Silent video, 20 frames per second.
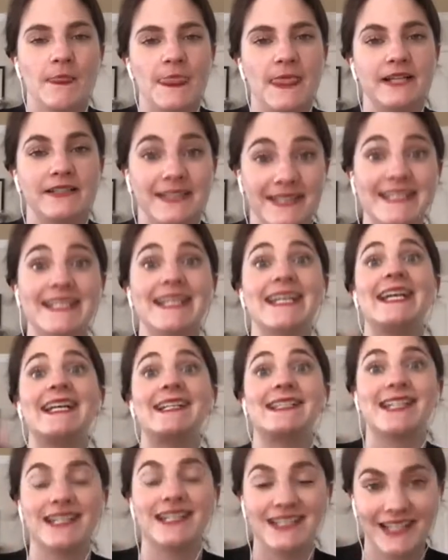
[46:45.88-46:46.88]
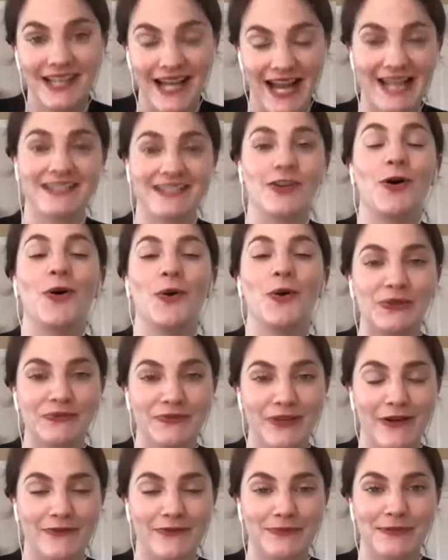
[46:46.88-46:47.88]
see it as a whole
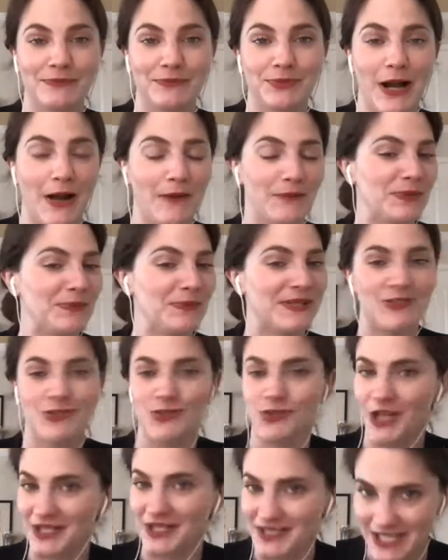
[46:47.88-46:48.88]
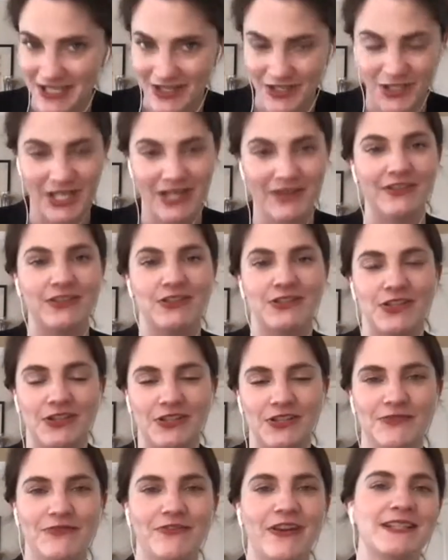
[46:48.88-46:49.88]
of government problem. It's just either given to
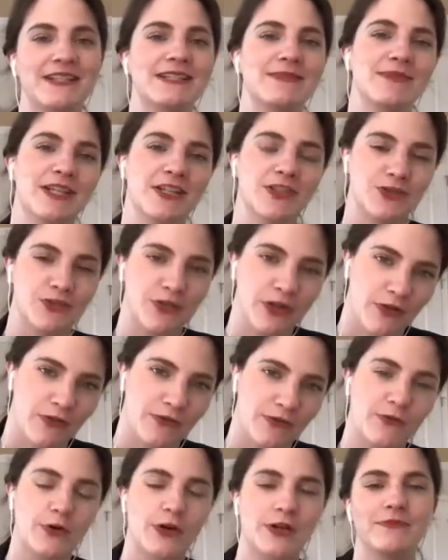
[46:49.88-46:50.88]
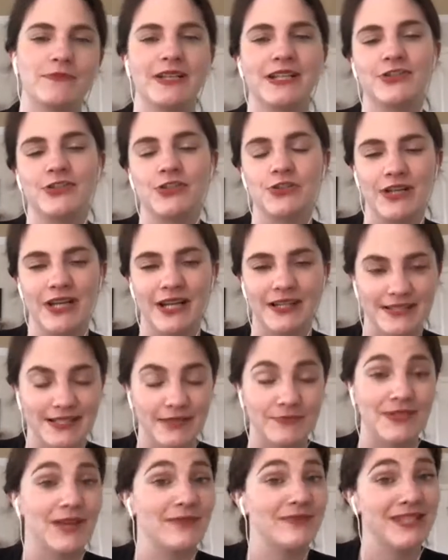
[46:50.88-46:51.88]
the defense ministry or the foreign ministry, and
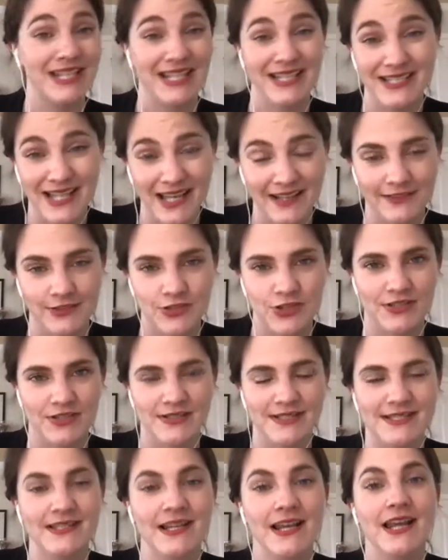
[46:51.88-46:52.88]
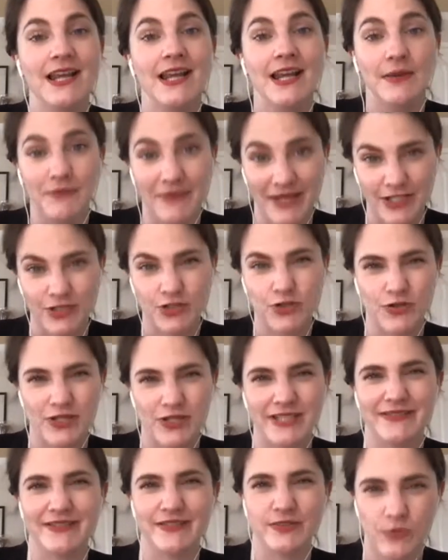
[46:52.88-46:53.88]
sometimes the intelligence
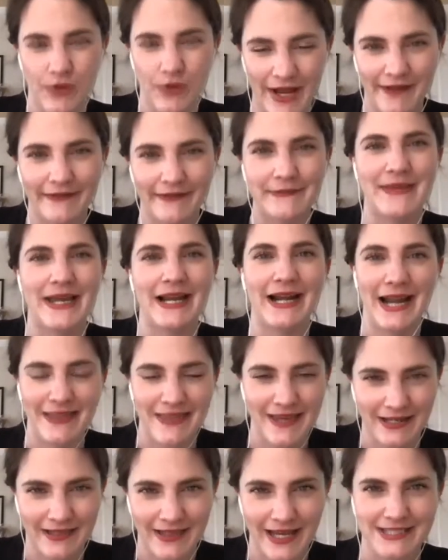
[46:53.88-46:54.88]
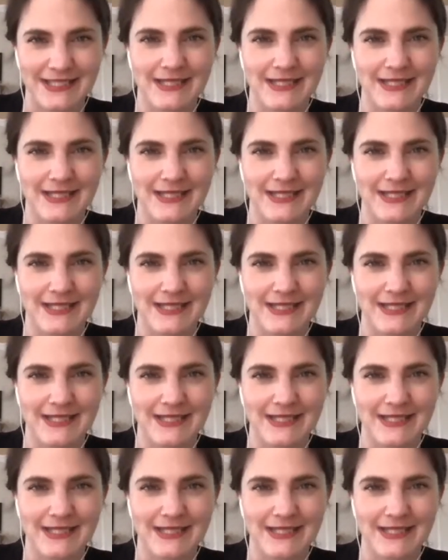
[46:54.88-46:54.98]
ministries as well. And I think that's a